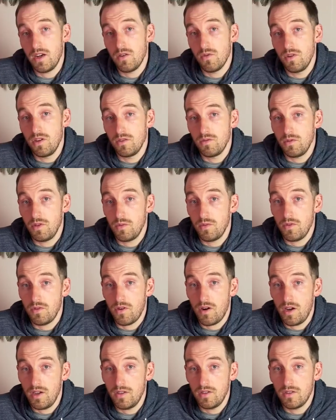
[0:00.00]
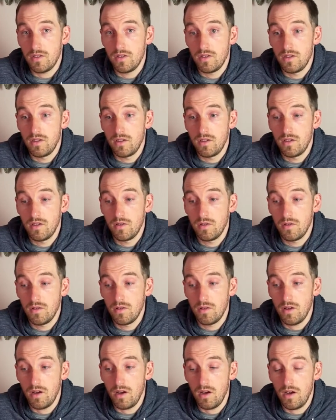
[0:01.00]
a reasonably priced
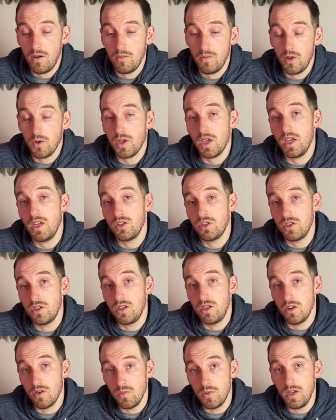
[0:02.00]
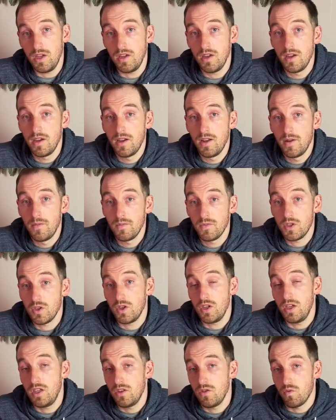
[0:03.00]
location near me to
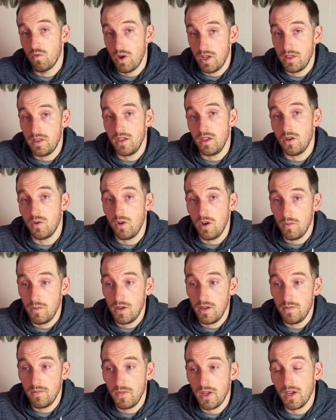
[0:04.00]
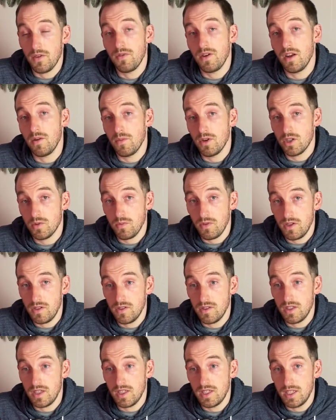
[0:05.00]
rent the equipment. I found a bunch of
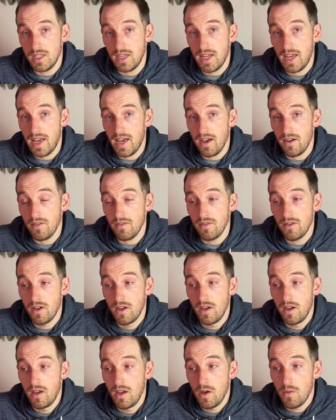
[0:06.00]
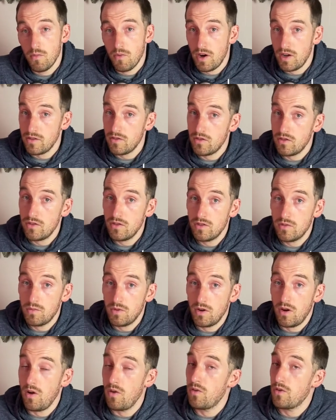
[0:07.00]
places that did have pressers, but
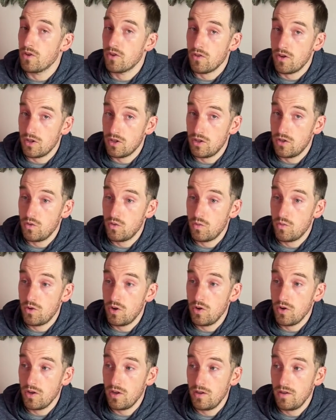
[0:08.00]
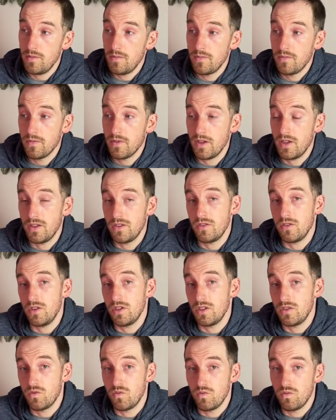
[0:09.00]
all their crushers were broken, and so I
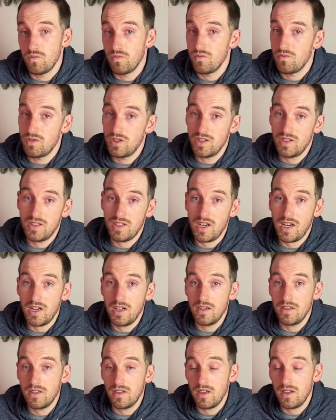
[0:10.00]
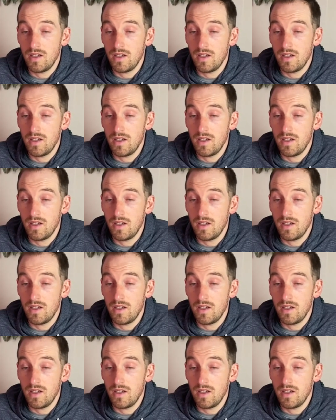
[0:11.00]
just decided